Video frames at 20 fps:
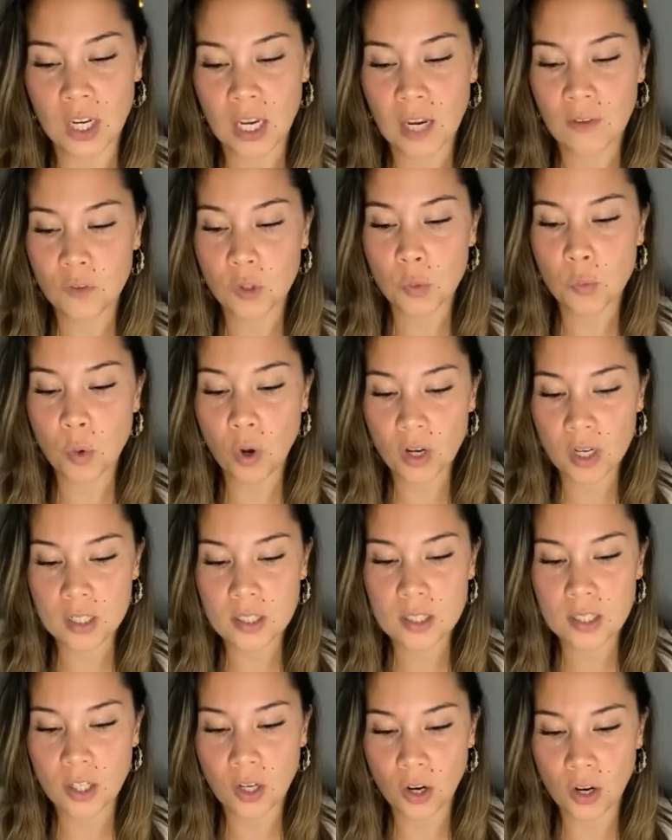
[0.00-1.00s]
if you
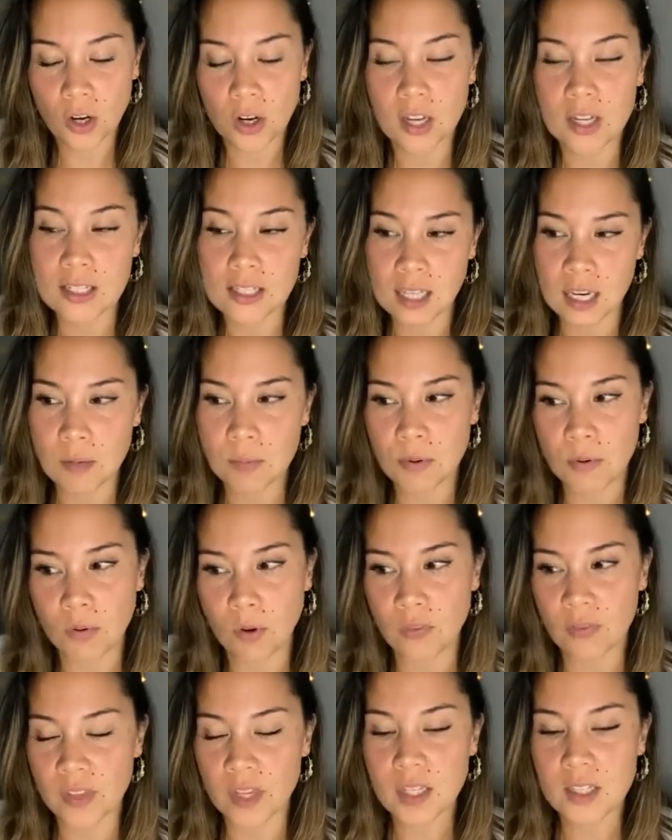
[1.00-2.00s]
wanted to go deeper
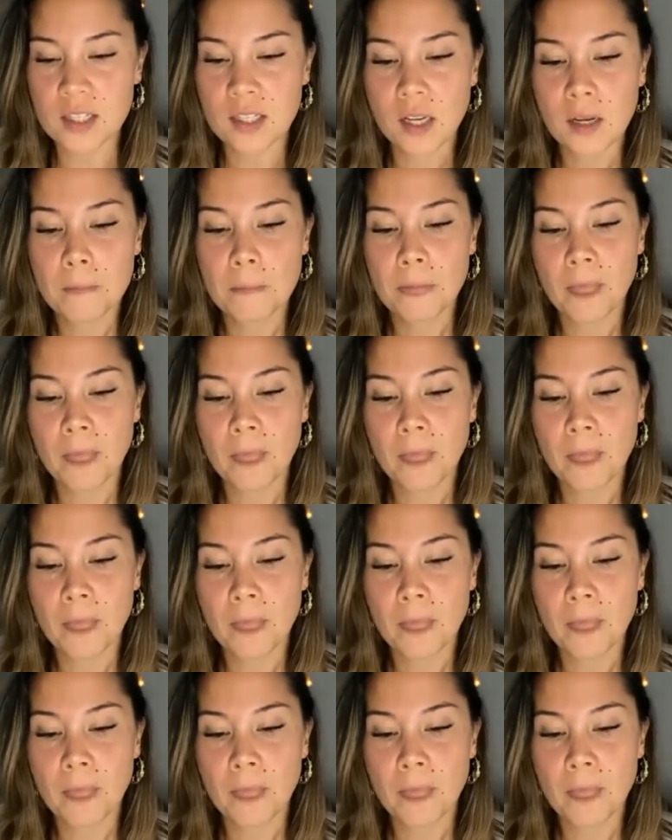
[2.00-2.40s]
on this,